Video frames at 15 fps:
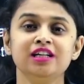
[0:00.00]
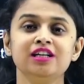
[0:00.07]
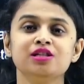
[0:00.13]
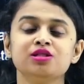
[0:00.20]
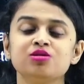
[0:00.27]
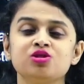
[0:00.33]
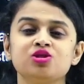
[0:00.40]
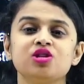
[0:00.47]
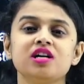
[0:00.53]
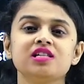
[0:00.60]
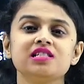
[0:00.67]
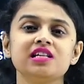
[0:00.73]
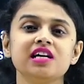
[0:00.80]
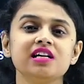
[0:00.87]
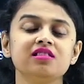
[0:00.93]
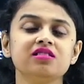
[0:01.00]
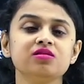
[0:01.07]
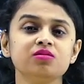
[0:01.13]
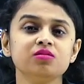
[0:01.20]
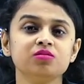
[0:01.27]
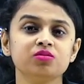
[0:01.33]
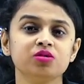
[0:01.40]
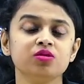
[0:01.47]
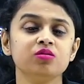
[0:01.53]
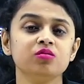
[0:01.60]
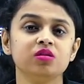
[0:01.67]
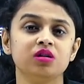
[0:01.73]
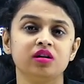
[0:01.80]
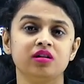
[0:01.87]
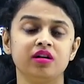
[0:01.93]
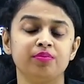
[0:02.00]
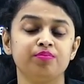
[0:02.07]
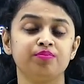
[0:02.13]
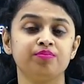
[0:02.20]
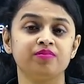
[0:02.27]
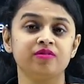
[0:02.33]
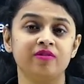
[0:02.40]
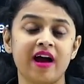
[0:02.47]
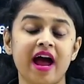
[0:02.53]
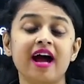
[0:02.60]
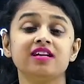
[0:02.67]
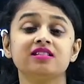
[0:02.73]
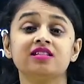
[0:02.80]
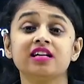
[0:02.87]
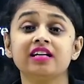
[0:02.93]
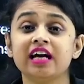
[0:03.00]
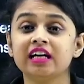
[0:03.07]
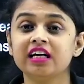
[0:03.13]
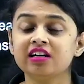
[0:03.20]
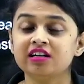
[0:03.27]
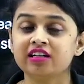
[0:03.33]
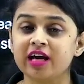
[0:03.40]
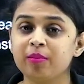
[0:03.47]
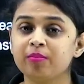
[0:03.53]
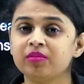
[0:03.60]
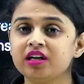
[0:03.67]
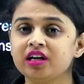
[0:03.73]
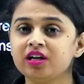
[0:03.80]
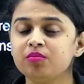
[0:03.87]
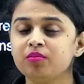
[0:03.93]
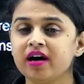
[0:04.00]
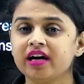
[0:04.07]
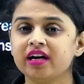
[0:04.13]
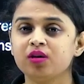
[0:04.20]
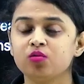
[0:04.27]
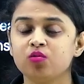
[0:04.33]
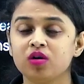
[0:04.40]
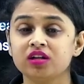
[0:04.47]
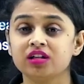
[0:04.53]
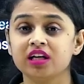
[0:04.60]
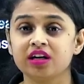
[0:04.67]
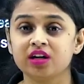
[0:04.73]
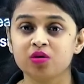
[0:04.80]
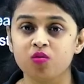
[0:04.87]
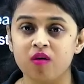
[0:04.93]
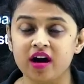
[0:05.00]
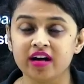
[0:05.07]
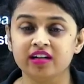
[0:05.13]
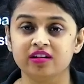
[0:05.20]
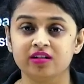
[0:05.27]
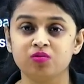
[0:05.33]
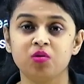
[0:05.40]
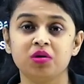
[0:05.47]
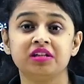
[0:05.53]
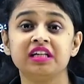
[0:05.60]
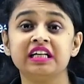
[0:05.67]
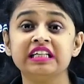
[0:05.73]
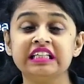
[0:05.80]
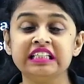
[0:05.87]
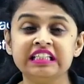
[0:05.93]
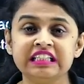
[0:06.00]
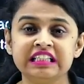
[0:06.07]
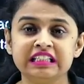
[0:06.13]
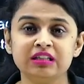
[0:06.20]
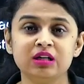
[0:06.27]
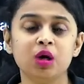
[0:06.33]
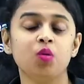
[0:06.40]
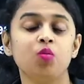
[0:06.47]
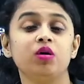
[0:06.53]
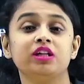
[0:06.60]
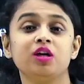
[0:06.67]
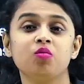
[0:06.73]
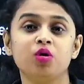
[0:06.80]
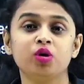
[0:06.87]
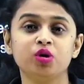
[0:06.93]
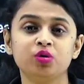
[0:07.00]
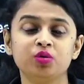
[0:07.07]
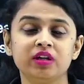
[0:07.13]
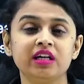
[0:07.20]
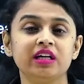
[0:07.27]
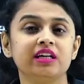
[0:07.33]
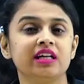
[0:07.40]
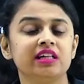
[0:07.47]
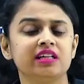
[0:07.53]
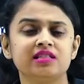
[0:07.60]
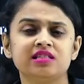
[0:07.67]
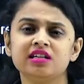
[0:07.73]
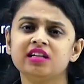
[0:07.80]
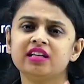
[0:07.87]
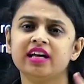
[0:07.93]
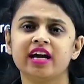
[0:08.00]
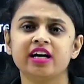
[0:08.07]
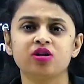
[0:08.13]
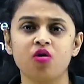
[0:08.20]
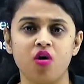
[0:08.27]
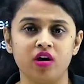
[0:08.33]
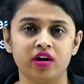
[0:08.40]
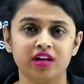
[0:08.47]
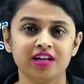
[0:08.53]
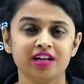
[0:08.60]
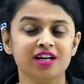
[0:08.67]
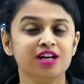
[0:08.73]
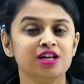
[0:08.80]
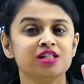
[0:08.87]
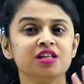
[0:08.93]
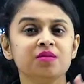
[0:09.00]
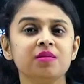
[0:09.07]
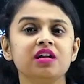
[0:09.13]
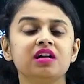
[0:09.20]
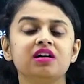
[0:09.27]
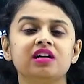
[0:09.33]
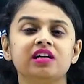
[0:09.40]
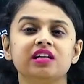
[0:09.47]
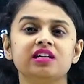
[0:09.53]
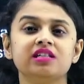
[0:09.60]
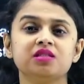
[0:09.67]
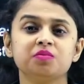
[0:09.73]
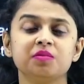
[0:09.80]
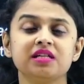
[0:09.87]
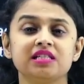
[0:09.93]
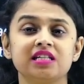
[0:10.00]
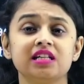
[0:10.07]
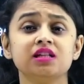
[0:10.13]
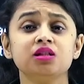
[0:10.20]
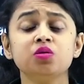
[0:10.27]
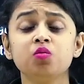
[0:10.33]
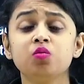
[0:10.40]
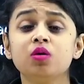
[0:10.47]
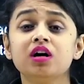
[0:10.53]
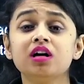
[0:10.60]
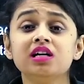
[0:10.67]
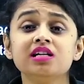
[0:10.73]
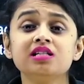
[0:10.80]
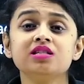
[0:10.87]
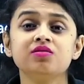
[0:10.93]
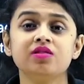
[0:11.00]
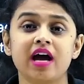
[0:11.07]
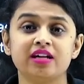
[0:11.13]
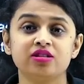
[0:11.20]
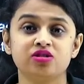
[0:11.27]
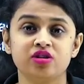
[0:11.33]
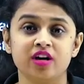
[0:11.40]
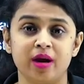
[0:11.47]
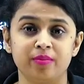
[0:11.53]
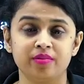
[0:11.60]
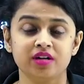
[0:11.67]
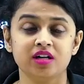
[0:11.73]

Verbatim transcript: So just like the you know uh, rats are getting tempted by what they require, what they need, what they want to eat, and instead they get caught. Similarly, it's being said that the world is a rat trap.